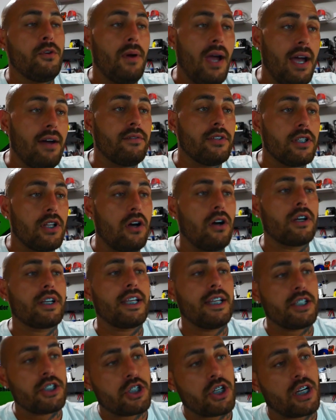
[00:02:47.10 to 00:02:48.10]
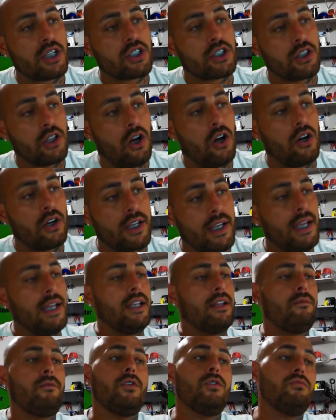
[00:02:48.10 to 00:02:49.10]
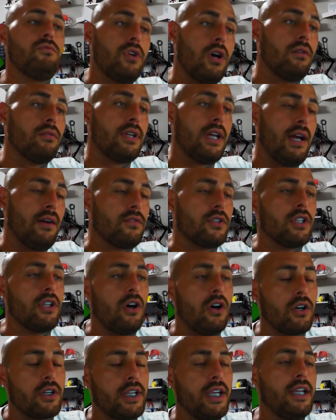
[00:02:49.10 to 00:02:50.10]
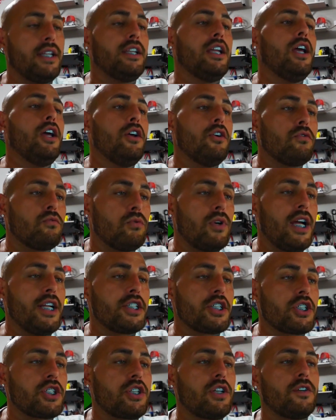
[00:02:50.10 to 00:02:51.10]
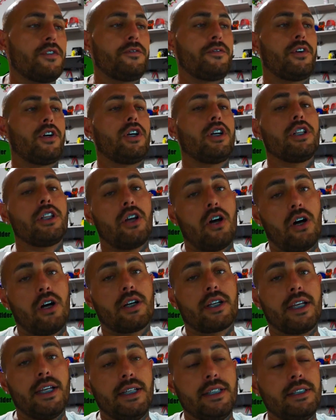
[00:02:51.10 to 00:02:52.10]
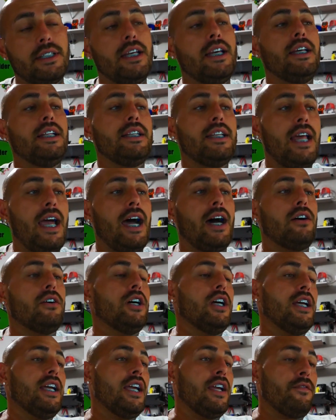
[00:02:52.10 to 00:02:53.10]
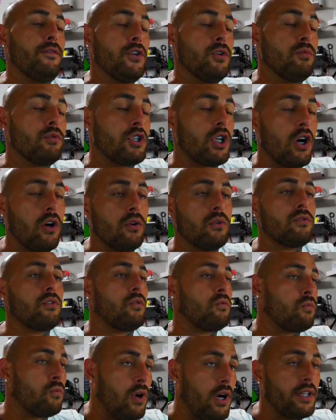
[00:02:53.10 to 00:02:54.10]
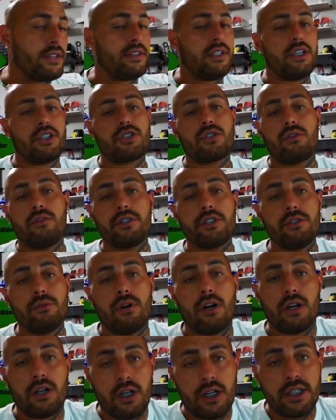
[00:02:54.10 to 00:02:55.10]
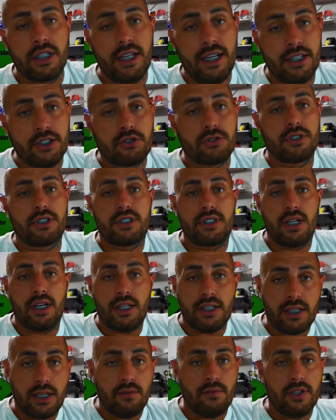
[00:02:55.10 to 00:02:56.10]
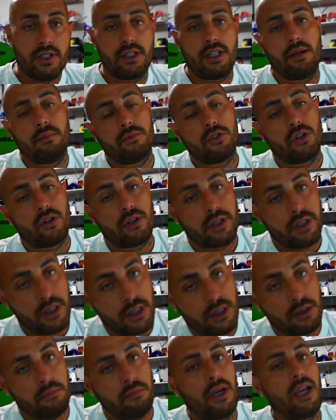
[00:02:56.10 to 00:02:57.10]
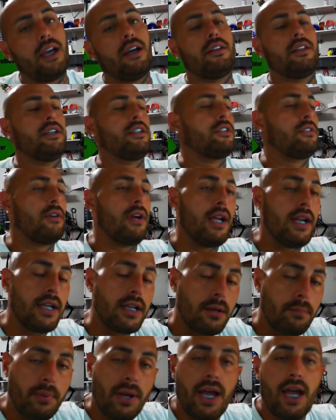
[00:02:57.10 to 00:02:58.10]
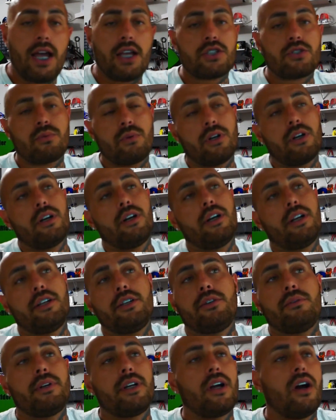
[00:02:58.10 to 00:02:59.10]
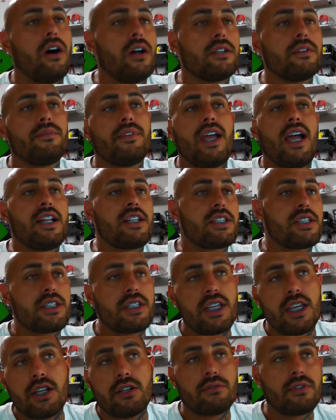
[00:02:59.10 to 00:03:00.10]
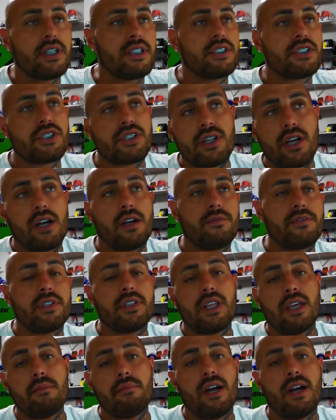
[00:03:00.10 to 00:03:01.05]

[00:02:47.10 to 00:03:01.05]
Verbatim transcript: you have a login, just log in. If you don't have a login, register for a login. Now, if you don't want this, or you are uninterested in giving them your email and creating a password and doing all of that secret stuff that they